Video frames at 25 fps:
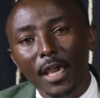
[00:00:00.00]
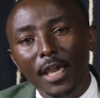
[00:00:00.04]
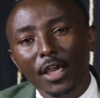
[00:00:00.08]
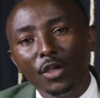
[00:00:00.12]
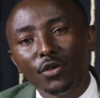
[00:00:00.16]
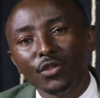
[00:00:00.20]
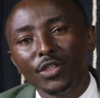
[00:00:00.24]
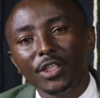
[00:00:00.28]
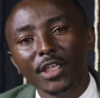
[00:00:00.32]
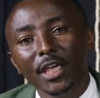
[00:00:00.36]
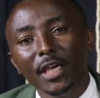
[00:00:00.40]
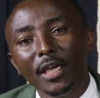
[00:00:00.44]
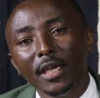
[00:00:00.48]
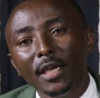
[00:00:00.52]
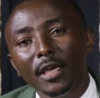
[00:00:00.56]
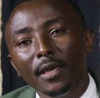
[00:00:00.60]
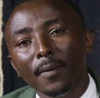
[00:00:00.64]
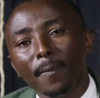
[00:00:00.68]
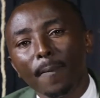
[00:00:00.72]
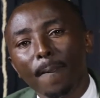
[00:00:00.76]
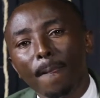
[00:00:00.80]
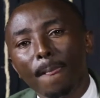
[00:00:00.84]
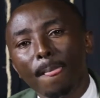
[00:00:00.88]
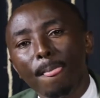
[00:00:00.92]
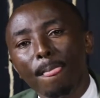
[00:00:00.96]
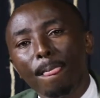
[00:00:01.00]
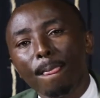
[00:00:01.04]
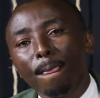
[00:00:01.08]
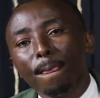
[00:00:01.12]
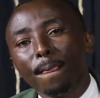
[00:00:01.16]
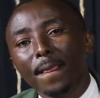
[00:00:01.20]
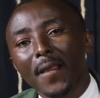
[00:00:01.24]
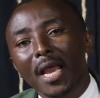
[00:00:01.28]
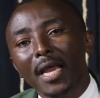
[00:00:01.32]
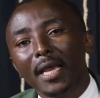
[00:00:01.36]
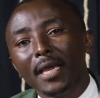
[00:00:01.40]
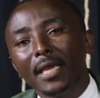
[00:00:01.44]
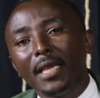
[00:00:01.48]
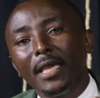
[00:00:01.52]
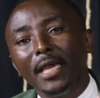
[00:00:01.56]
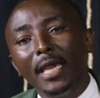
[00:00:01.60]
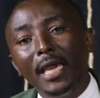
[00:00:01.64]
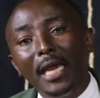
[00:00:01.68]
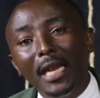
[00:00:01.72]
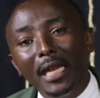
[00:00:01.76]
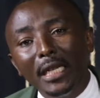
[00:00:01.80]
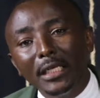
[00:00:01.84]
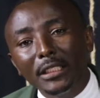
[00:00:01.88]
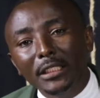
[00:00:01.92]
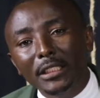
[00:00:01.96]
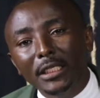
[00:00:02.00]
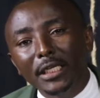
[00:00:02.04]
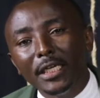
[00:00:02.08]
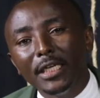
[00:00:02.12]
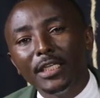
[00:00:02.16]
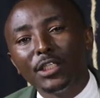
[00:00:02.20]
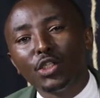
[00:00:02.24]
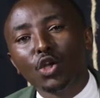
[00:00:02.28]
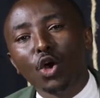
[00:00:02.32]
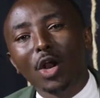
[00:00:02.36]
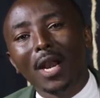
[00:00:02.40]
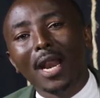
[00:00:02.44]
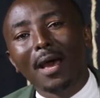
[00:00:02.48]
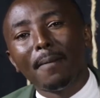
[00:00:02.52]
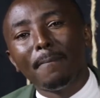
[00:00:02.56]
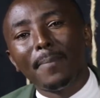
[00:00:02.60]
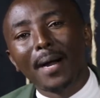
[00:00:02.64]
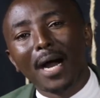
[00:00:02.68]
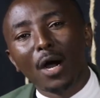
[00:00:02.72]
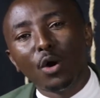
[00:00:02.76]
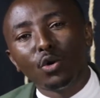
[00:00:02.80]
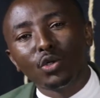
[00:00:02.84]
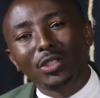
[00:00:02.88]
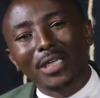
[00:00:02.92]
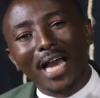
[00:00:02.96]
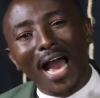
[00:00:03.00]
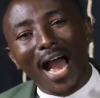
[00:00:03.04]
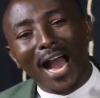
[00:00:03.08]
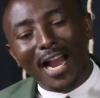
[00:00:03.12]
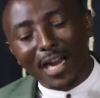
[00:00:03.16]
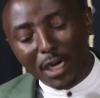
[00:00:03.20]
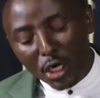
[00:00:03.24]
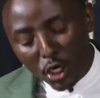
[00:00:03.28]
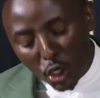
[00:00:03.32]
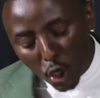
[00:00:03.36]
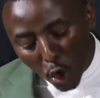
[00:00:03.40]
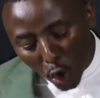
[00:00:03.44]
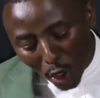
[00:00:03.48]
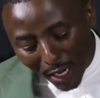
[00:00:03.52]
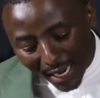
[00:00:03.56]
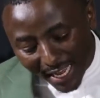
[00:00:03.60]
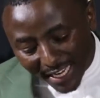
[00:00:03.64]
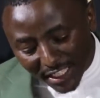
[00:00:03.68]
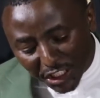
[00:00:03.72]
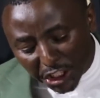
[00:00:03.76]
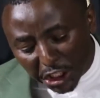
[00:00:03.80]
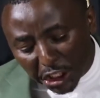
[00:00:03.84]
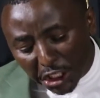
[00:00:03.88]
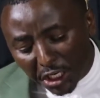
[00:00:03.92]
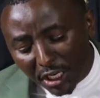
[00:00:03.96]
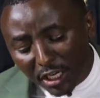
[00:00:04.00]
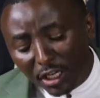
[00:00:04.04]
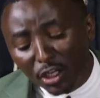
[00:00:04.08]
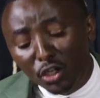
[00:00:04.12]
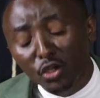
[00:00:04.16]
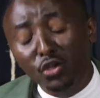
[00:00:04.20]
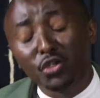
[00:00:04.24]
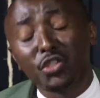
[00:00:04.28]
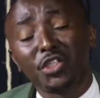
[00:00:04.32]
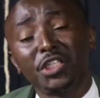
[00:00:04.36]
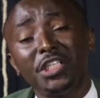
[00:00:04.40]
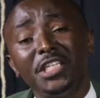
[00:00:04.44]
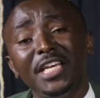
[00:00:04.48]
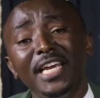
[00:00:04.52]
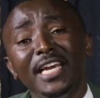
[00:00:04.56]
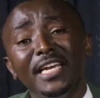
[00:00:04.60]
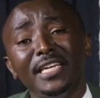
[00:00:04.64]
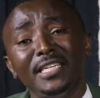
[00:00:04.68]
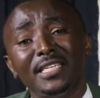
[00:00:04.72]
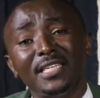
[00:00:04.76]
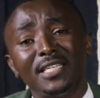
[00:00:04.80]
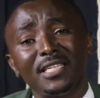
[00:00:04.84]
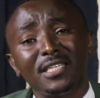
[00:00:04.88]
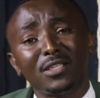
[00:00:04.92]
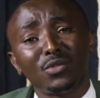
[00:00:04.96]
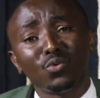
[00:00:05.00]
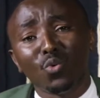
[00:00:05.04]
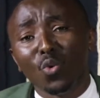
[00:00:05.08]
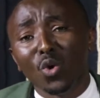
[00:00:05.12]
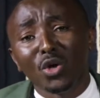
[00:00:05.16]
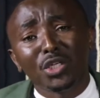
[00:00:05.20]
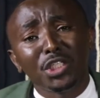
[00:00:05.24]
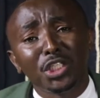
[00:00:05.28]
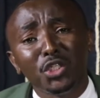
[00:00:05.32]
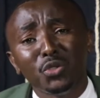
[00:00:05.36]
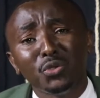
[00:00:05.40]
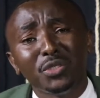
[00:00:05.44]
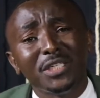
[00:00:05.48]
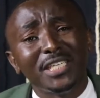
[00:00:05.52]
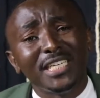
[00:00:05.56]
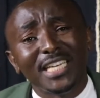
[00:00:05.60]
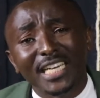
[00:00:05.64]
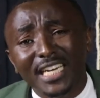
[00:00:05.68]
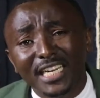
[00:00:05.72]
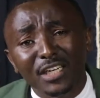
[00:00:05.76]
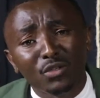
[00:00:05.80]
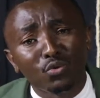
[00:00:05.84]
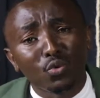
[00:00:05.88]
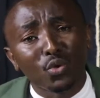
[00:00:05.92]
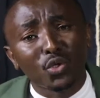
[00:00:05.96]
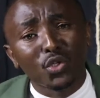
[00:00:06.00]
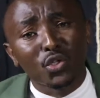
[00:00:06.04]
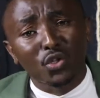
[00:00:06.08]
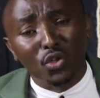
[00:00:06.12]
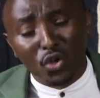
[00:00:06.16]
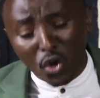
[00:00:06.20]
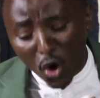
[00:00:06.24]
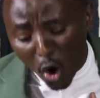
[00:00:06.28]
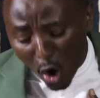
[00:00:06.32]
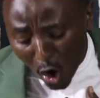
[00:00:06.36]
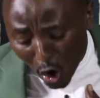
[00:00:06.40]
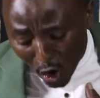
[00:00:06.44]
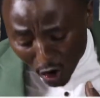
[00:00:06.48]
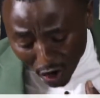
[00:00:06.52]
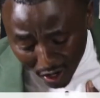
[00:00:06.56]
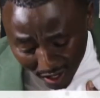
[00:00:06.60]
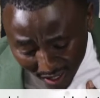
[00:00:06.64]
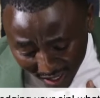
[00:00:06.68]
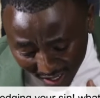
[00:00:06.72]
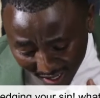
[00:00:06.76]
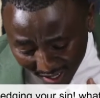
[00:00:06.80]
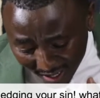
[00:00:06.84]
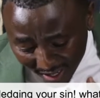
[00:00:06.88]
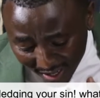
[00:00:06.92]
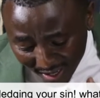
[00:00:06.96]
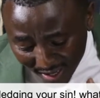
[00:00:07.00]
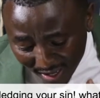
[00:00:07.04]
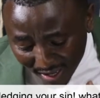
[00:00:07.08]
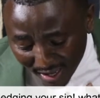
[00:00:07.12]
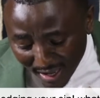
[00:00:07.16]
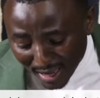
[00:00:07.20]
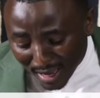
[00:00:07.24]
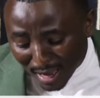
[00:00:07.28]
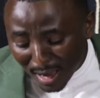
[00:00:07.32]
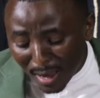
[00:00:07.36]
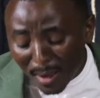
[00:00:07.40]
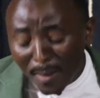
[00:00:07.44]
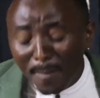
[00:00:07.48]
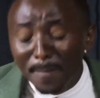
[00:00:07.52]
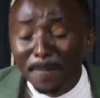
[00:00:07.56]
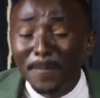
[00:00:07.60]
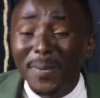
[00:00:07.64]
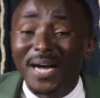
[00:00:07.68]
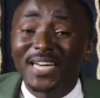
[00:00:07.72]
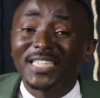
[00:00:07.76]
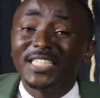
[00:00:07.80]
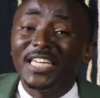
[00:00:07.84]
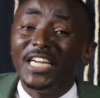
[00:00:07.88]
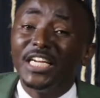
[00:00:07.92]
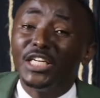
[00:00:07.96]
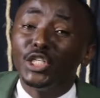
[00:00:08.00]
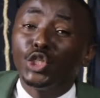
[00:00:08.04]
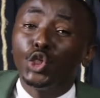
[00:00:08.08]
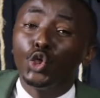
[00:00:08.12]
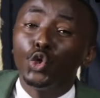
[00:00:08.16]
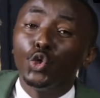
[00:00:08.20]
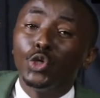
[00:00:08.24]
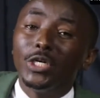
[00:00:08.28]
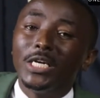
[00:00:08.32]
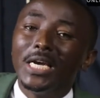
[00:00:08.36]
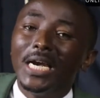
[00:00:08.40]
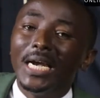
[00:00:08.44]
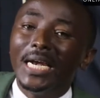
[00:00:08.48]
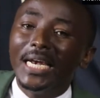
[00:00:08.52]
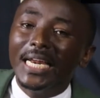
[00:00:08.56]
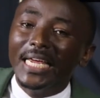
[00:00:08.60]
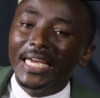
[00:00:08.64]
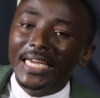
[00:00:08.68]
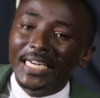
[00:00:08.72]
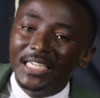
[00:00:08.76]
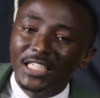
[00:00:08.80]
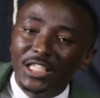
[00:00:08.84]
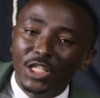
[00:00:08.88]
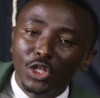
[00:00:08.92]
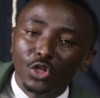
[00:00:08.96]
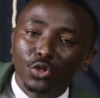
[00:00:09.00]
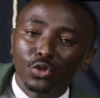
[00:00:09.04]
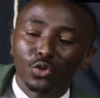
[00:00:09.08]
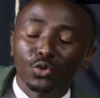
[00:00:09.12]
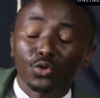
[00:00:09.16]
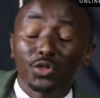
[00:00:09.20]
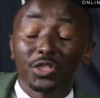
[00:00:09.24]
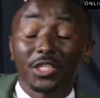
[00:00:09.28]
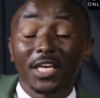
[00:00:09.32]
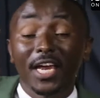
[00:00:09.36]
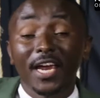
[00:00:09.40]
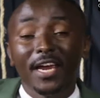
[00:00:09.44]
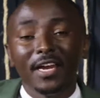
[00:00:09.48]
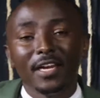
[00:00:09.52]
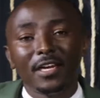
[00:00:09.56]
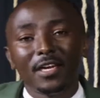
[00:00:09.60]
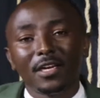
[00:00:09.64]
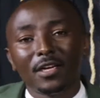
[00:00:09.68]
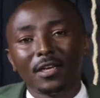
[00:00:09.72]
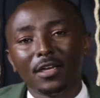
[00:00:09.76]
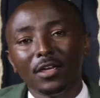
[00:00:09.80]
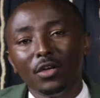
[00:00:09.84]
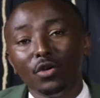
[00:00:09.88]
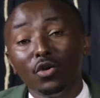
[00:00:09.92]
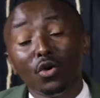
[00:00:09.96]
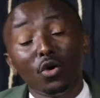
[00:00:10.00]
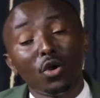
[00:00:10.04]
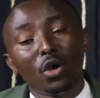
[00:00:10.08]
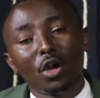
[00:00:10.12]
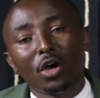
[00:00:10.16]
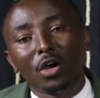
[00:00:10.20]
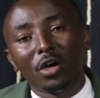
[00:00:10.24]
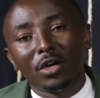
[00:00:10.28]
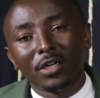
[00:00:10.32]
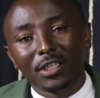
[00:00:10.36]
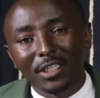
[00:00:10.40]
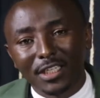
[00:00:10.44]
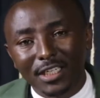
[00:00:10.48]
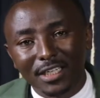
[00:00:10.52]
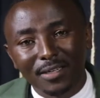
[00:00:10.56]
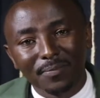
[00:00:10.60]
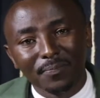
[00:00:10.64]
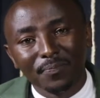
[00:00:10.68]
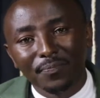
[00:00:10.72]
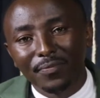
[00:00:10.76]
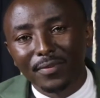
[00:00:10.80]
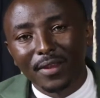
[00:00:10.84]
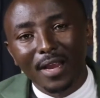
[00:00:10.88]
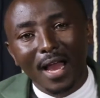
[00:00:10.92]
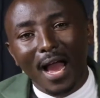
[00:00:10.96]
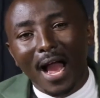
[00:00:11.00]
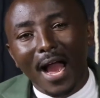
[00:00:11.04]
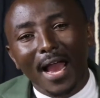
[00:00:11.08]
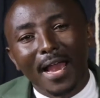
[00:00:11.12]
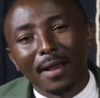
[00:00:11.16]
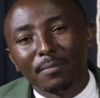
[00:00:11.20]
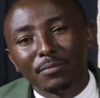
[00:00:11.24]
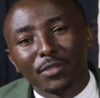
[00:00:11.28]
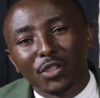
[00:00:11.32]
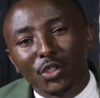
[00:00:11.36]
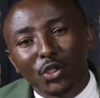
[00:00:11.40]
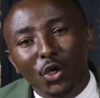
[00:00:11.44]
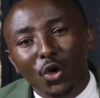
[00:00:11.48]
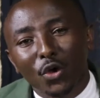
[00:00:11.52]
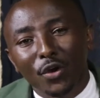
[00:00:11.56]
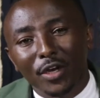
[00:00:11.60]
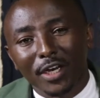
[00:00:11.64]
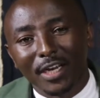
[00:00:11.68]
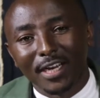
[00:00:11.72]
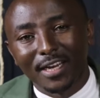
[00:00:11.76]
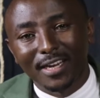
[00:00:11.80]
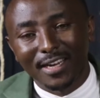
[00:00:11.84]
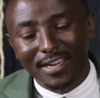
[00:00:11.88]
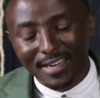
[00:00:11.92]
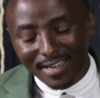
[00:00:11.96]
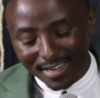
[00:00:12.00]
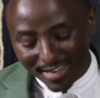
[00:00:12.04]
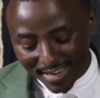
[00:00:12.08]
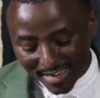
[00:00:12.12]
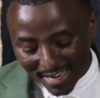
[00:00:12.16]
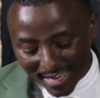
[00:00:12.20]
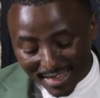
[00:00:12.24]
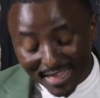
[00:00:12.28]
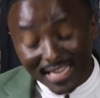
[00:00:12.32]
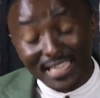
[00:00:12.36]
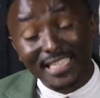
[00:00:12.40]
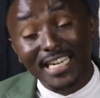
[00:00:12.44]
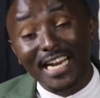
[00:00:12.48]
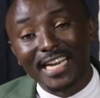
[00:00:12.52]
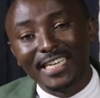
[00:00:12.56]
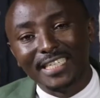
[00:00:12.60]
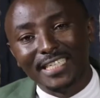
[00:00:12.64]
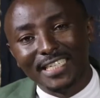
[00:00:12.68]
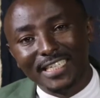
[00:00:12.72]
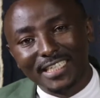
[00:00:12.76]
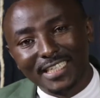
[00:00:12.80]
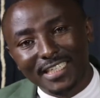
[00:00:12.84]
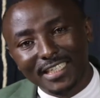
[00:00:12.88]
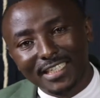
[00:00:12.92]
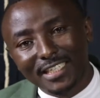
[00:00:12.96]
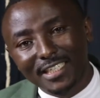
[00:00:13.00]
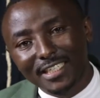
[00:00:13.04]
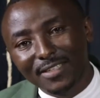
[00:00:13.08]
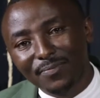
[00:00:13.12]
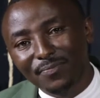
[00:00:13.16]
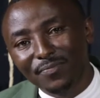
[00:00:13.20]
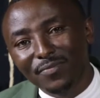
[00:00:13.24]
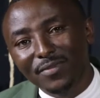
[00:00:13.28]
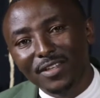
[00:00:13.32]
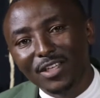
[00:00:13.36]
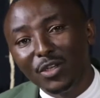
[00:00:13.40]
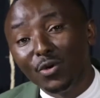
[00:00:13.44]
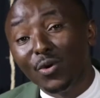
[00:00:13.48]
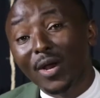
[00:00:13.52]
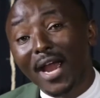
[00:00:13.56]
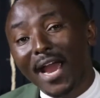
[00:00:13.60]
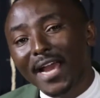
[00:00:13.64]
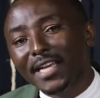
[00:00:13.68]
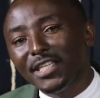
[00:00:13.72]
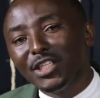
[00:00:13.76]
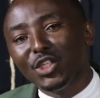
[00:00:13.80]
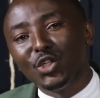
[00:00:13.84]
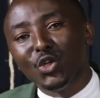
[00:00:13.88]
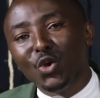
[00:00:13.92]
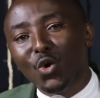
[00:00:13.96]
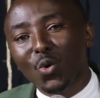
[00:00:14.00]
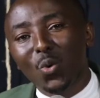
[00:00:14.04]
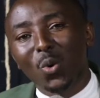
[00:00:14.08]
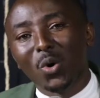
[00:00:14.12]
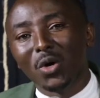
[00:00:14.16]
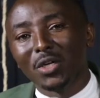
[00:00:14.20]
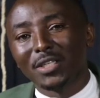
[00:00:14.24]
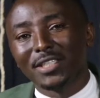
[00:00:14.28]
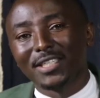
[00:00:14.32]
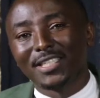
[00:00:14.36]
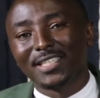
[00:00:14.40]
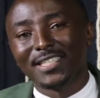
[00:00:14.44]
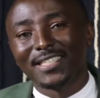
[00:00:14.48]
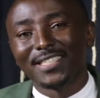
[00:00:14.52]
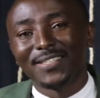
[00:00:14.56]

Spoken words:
You see, guilt is all about acknowledging your sins. What you did was wrong. But it should lead you to saying, you know, Lord, I am sorry that I did it. You guys know what